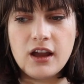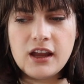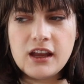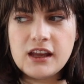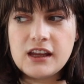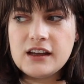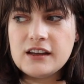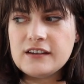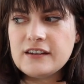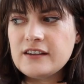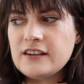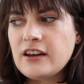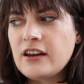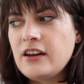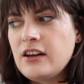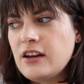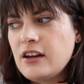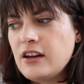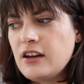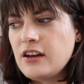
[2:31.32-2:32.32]
It
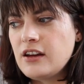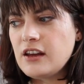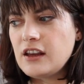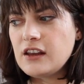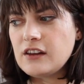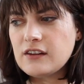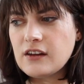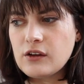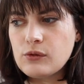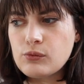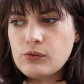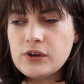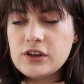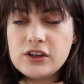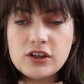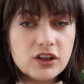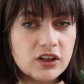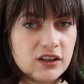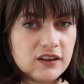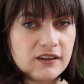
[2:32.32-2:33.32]
is a
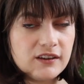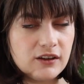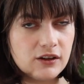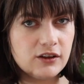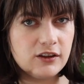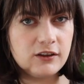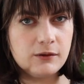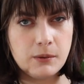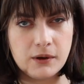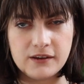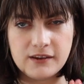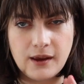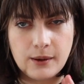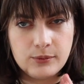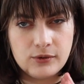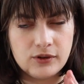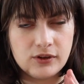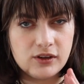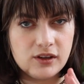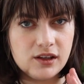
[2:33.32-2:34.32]
really good series, but it's
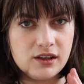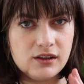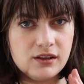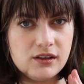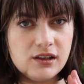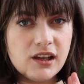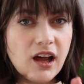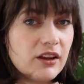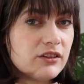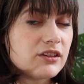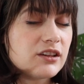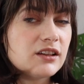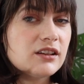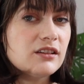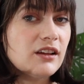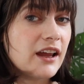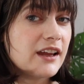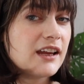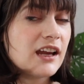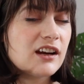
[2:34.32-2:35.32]
absolutely
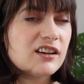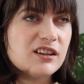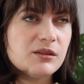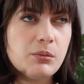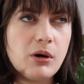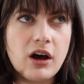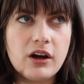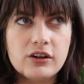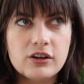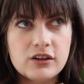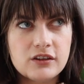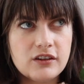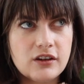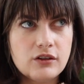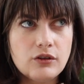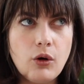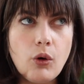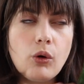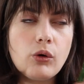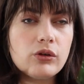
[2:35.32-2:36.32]
nothing like Harry Potter. It's
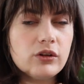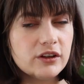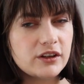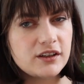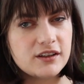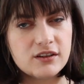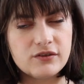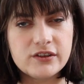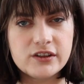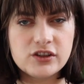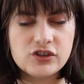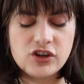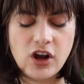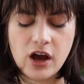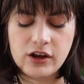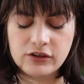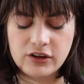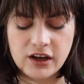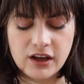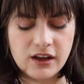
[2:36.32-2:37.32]
a totally different
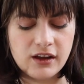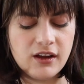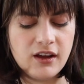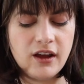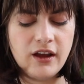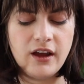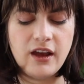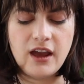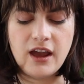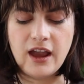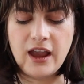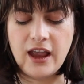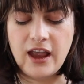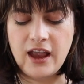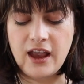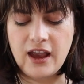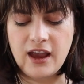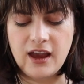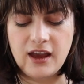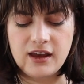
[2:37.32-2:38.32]
genre.
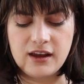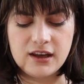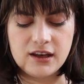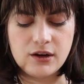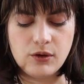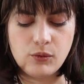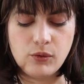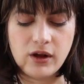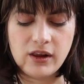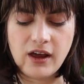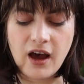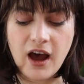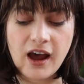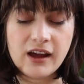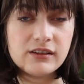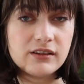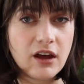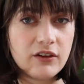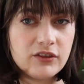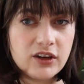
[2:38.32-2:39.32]
And well,
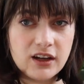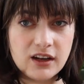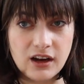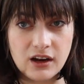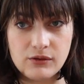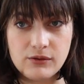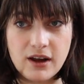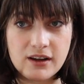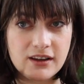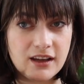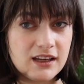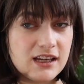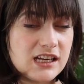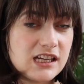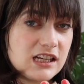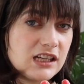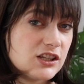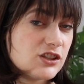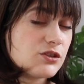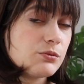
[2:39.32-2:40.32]
I loved it and I read like
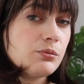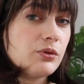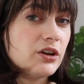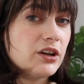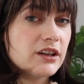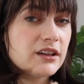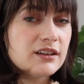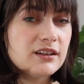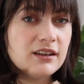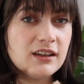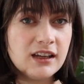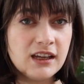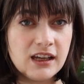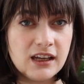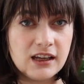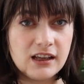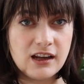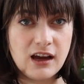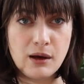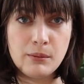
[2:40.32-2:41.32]
each book
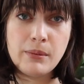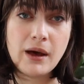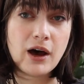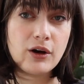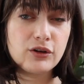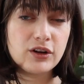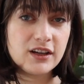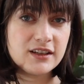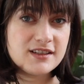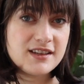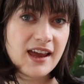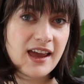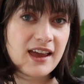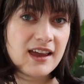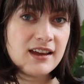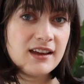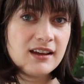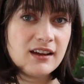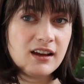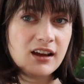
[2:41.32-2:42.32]
in about a
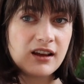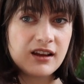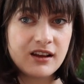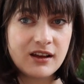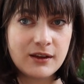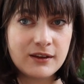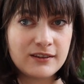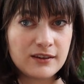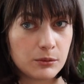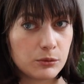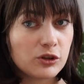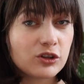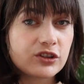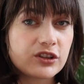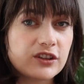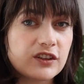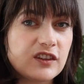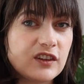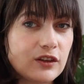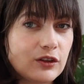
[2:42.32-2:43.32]
day,
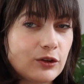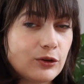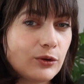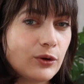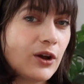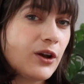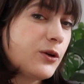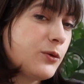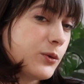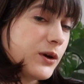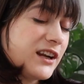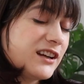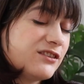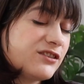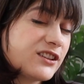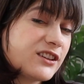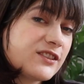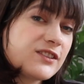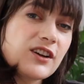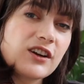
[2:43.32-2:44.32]
similar to when I
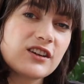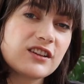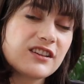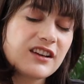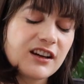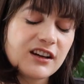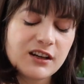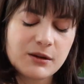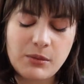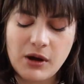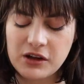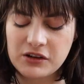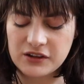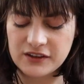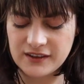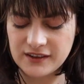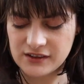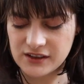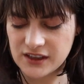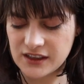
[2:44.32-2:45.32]
first started the Harry
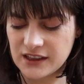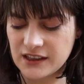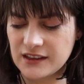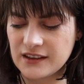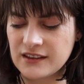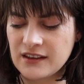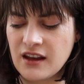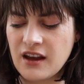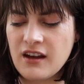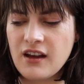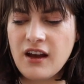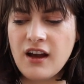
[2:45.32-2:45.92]
Potter series.